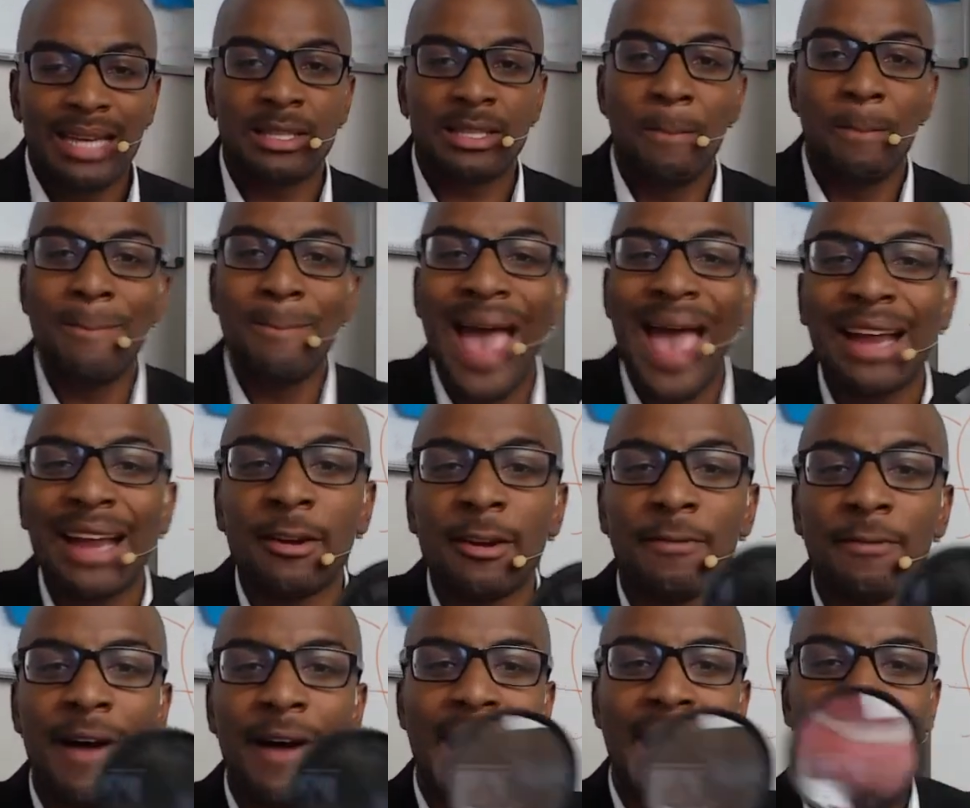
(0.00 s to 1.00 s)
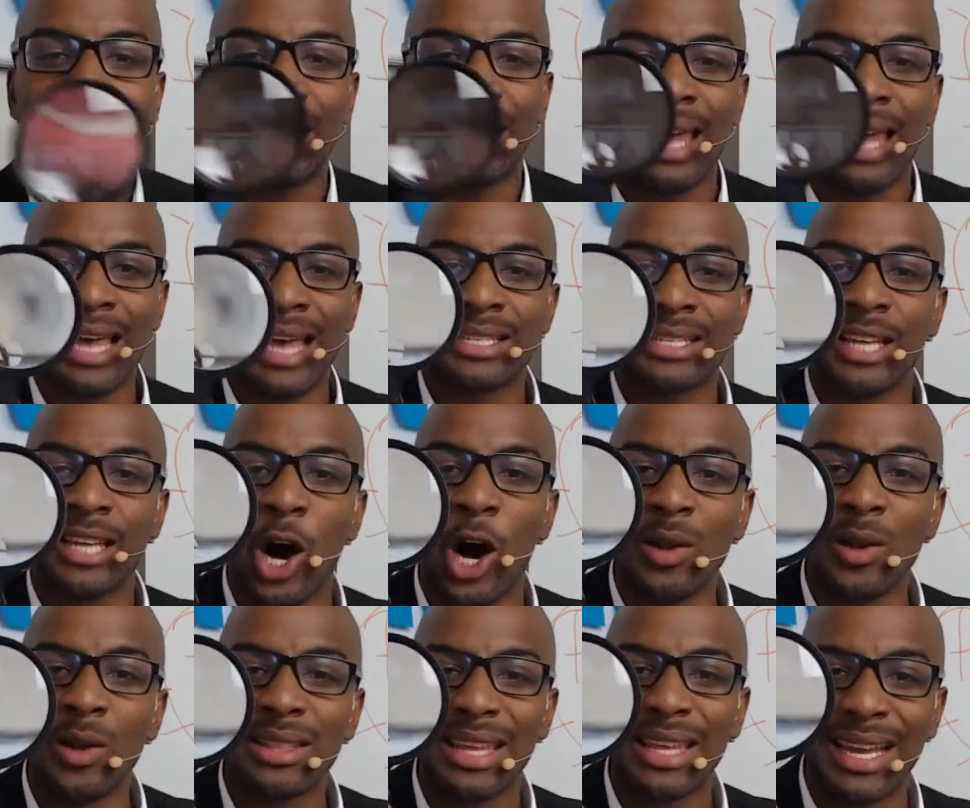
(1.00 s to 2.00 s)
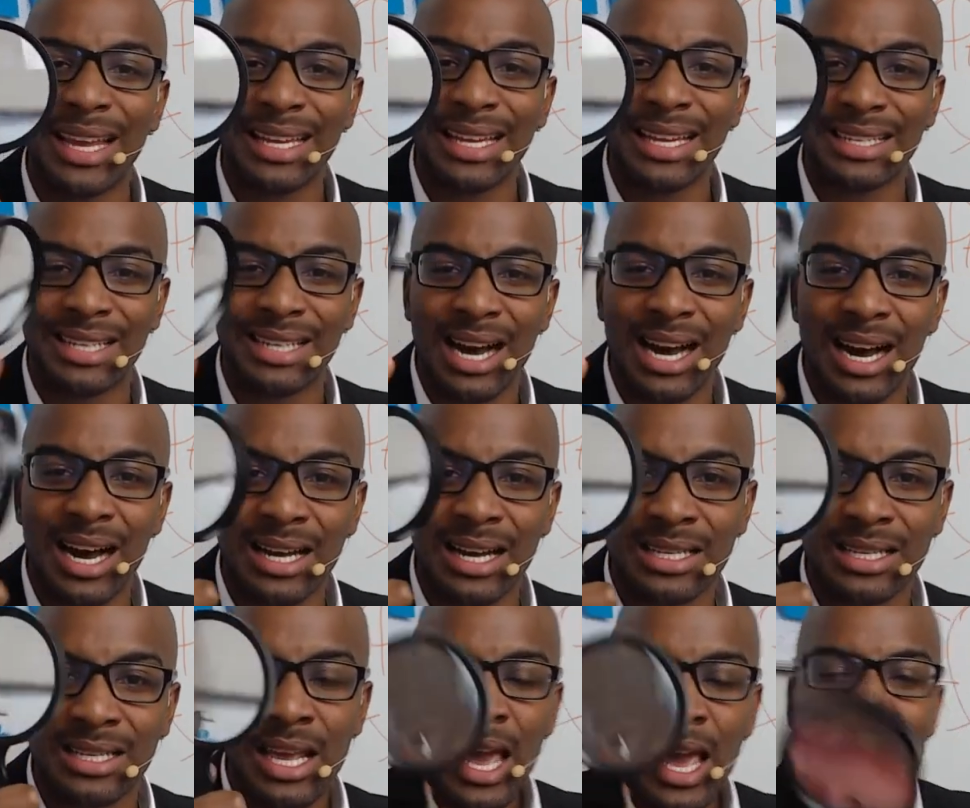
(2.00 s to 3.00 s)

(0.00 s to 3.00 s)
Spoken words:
the only thing it does,